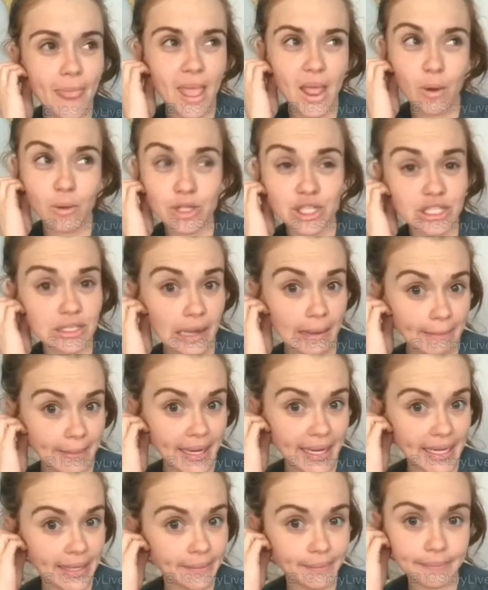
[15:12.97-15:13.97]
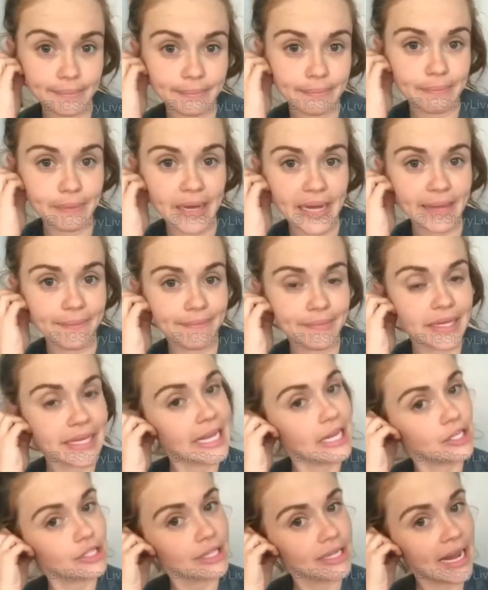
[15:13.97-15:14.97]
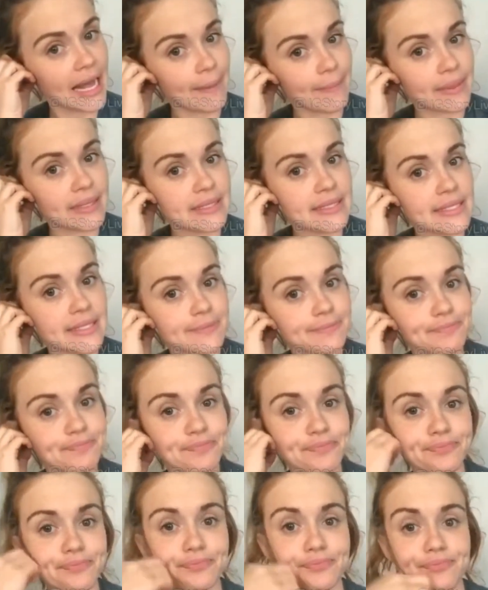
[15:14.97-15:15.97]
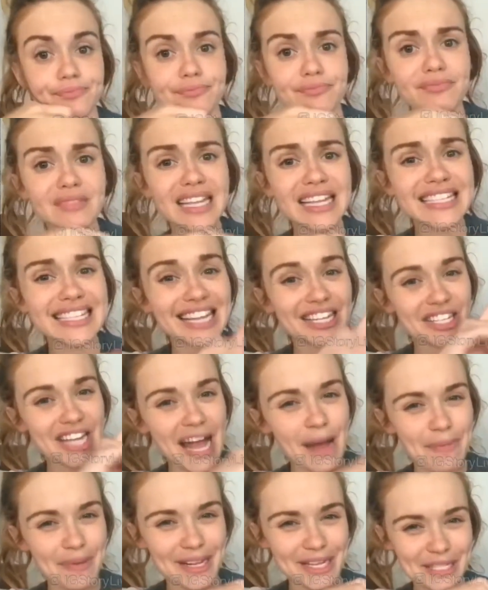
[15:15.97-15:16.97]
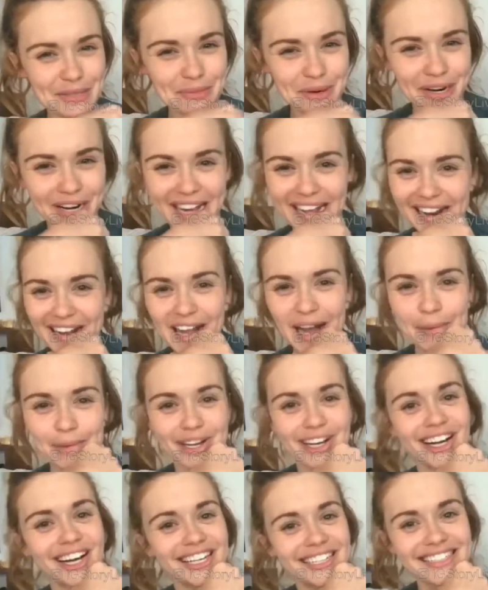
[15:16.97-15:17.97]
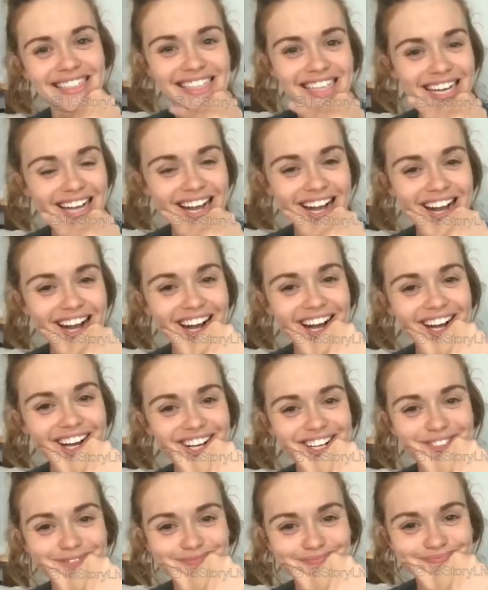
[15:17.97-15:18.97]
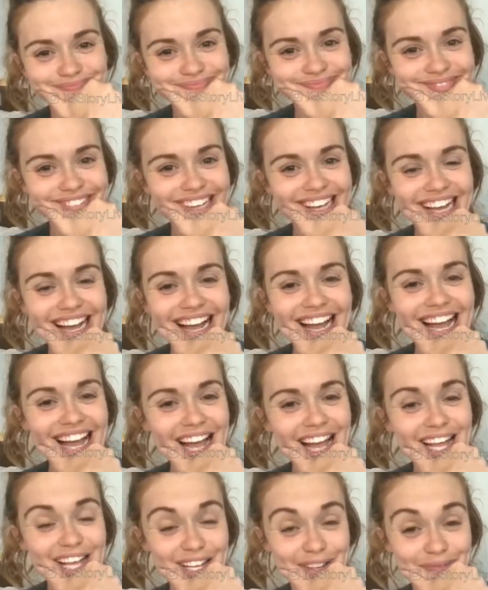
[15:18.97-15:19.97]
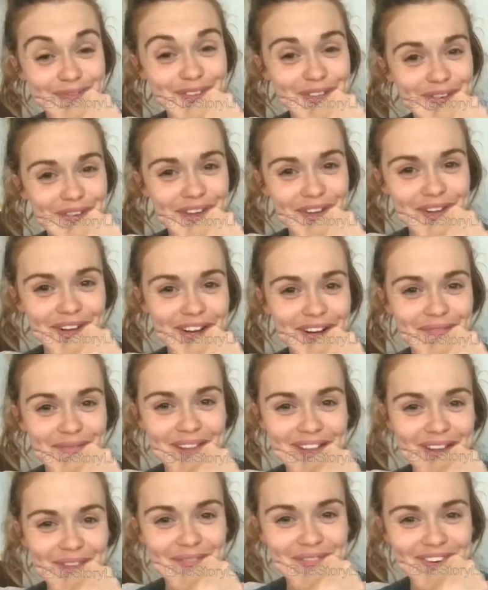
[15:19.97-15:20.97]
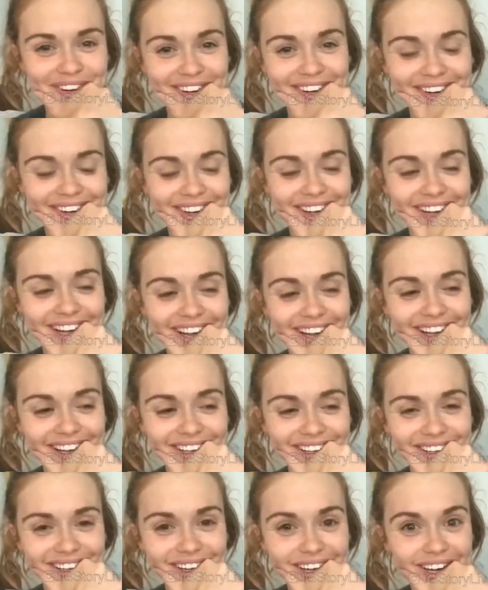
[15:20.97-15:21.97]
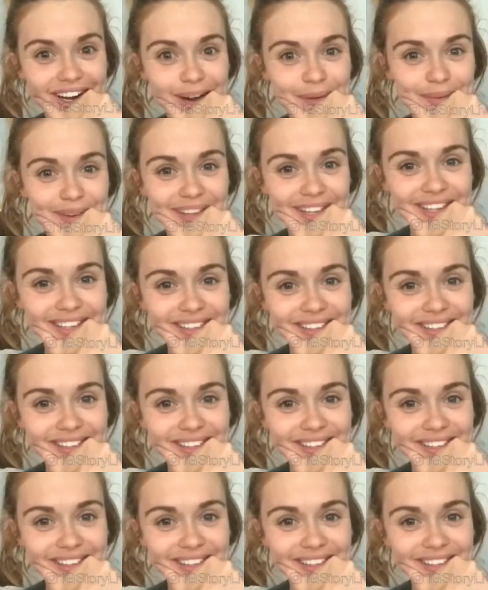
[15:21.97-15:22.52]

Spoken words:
which is not many, but occasionally it happens. It's actually happening tomorrow night at Comic-Con. I am doing my own hair and makeup for a carpet.